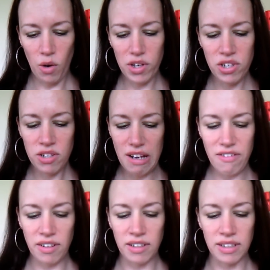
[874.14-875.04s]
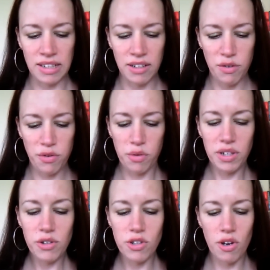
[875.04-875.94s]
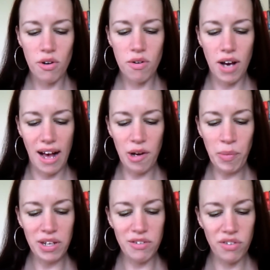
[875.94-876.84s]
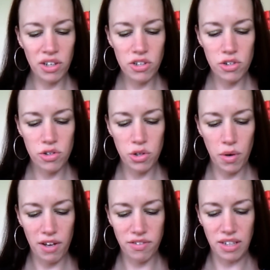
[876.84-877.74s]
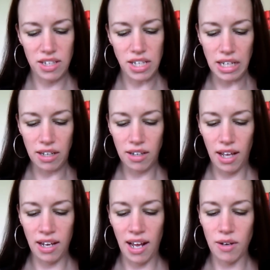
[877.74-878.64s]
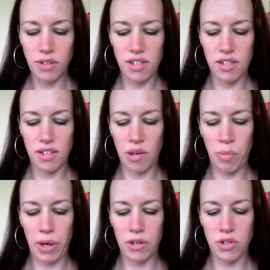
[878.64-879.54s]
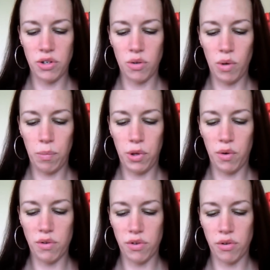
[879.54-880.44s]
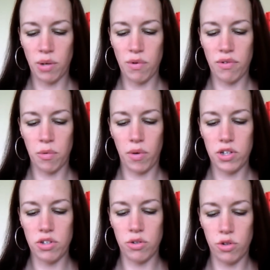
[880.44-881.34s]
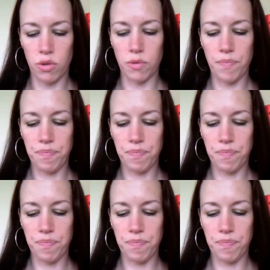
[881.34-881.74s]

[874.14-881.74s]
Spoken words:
Question 7. For reals though, how many finishes do you have this year, and how does this compare to your WIP UFO number from question 2?